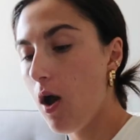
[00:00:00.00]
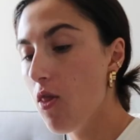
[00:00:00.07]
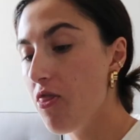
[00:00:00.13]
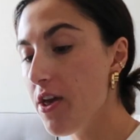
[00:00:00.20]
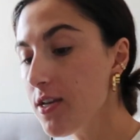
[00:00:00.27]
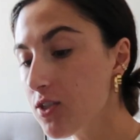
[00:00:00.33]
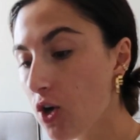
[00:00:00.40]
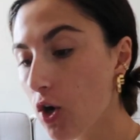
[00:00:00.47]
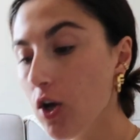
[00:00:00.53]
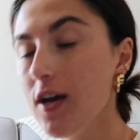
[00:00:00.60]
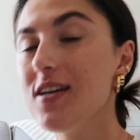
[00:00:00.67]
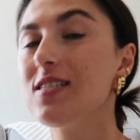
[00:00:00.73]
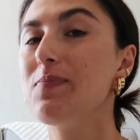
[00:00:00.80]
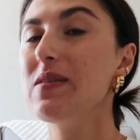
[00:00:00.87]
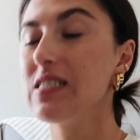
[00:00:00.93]
This girl
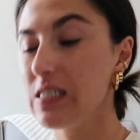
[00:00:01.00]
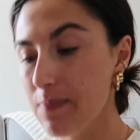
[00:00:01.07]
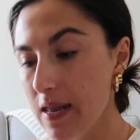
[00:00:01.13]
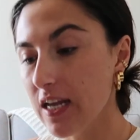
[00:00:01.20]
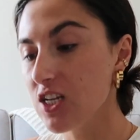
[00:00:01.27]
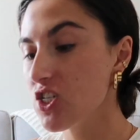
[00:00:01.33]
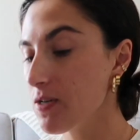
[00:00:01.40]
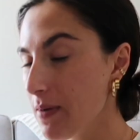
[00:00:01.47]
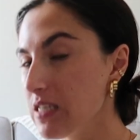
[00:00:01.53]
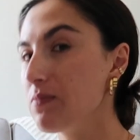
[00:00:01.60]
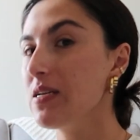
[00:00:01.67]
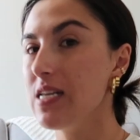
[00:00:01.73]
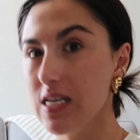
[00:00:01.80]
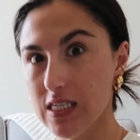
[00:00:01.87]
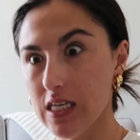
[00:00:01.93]
has been spinning. She must
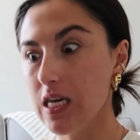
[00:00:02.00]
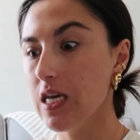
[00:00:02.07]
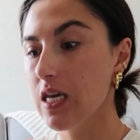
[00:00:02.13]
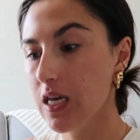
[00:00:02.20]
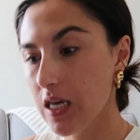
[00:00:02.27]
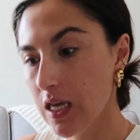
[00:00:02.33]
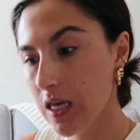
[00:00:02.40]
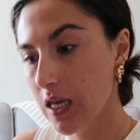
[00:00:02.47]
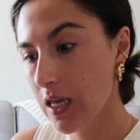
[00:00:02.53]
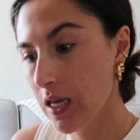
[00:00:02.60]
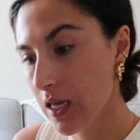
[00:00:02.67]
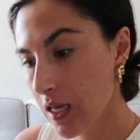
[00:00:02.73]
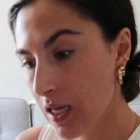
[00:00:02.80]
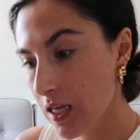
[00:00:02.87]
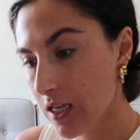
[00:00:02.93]
be dizzy.
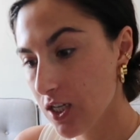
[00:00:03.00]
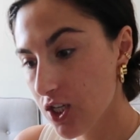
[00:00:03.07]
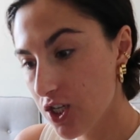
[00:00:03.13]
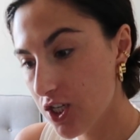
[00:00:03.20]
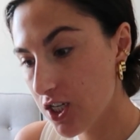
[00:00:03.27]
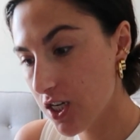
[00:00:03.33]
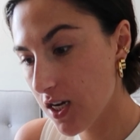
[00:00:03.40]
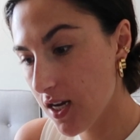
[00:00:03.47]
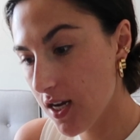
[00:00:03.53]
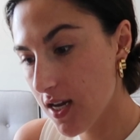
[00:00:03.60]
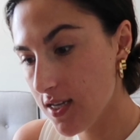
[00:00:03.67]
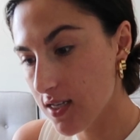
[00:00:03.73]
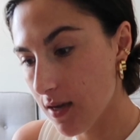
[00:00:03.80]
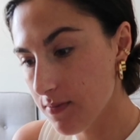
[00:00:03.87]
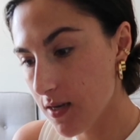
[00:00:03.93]
She
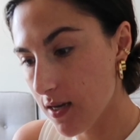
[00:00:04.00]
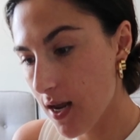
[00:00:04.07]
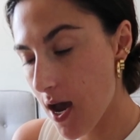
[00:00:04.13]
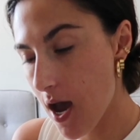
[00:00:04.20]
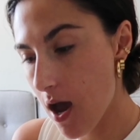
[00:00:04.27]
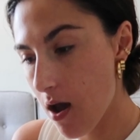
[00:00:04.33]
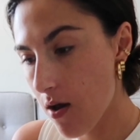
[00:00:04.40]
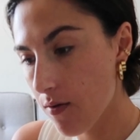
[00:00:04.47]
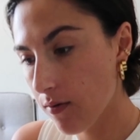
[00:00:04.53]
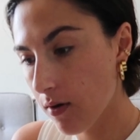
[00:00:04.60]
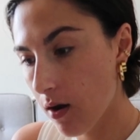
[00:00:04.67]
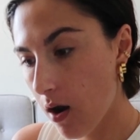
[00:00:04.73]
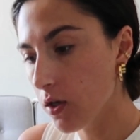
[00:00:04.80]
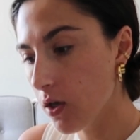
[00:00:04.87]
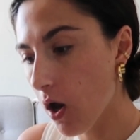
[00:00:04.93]
is upside down.
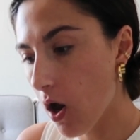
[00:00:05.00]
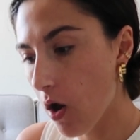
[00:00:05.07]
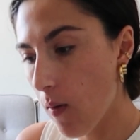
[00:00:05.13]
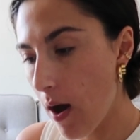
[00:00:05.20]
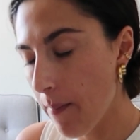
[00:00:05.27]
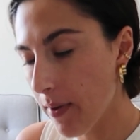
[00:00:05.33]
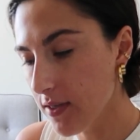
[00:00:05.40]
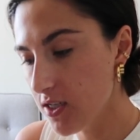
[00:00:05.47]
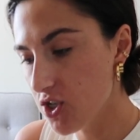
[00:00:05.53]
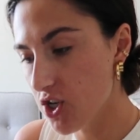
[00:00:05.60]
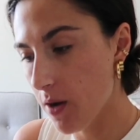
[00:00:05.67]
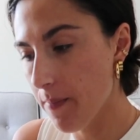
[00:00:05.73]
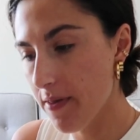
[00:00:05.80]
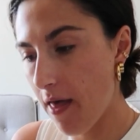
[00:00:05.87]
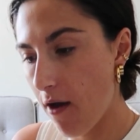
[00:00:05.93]
Yo, I'm about to
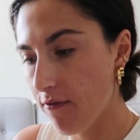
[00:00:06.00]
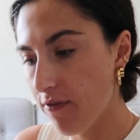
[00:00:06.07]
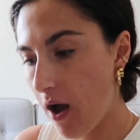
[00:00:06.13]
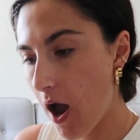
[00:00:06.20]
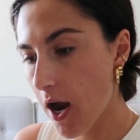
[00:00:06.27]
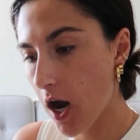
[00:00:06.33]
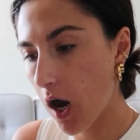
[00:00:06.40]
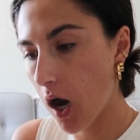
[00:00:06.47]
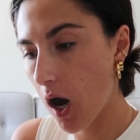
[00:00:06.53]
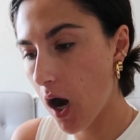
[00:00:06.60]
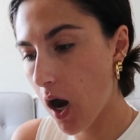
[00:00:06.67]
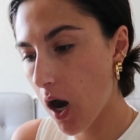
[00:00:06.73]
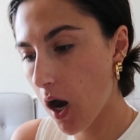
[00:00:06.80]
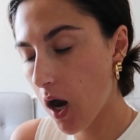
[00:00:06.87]
jump in that fire.